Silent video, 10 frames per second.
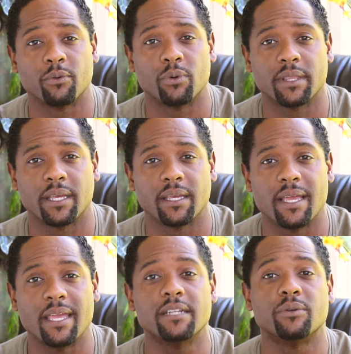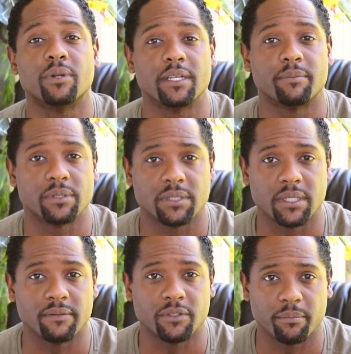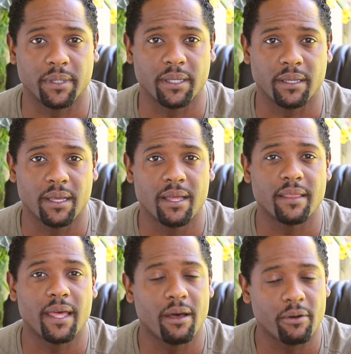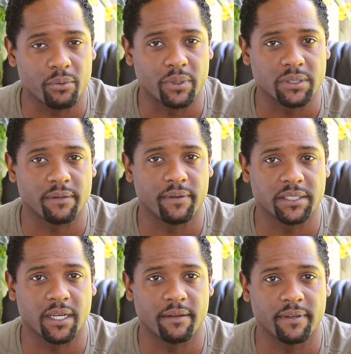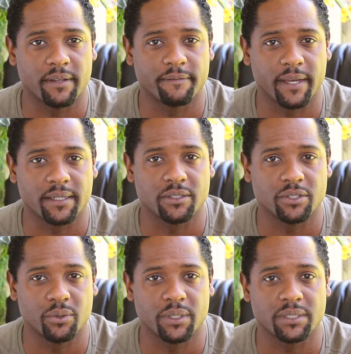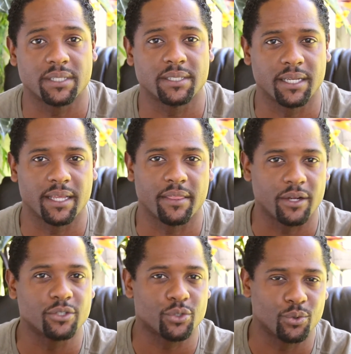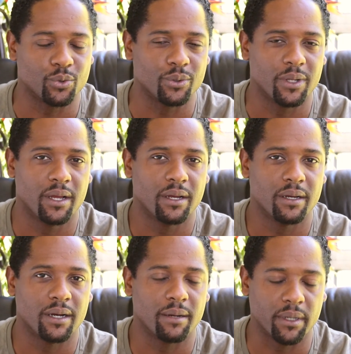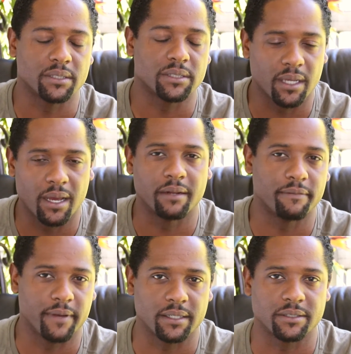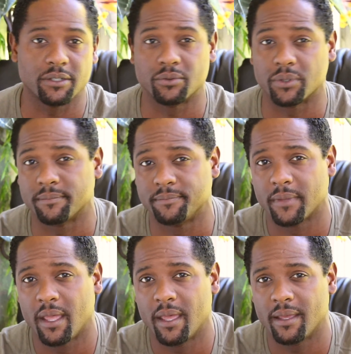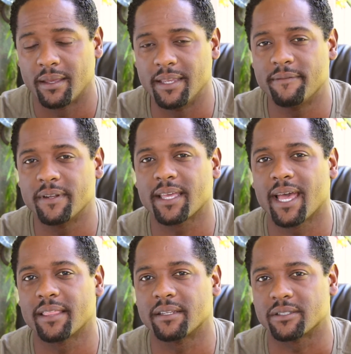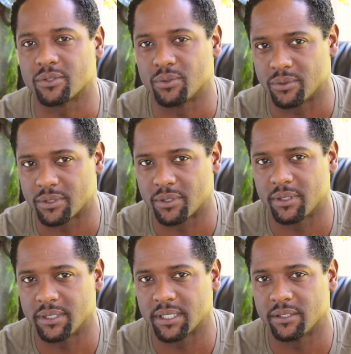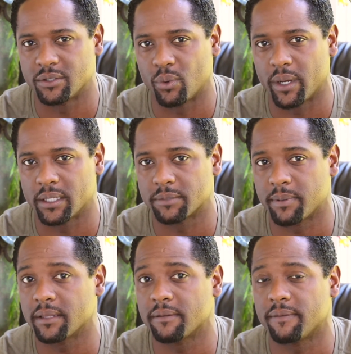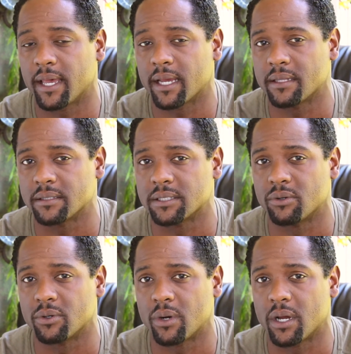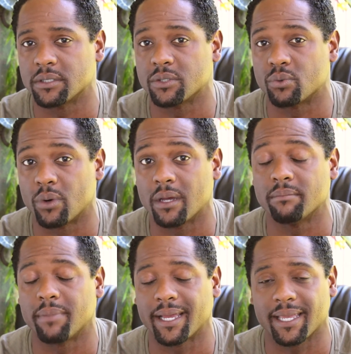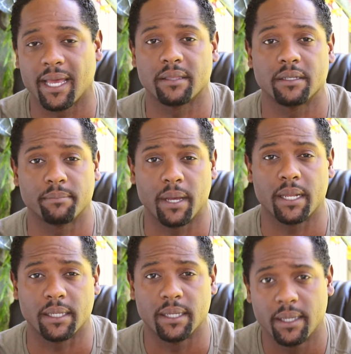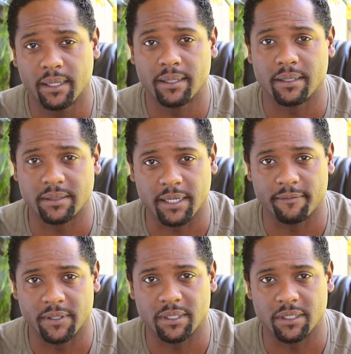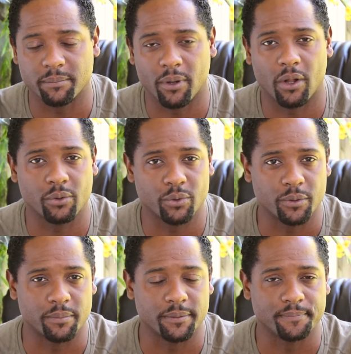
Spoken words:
for what they ignorantly perceive to be the health risk of HIV-infected students attending their school amongst uninfected children. Even Catholic schools turn these kids away despite the fact that Cyril is run by a Catholic body, the St. Vincent de Paul group.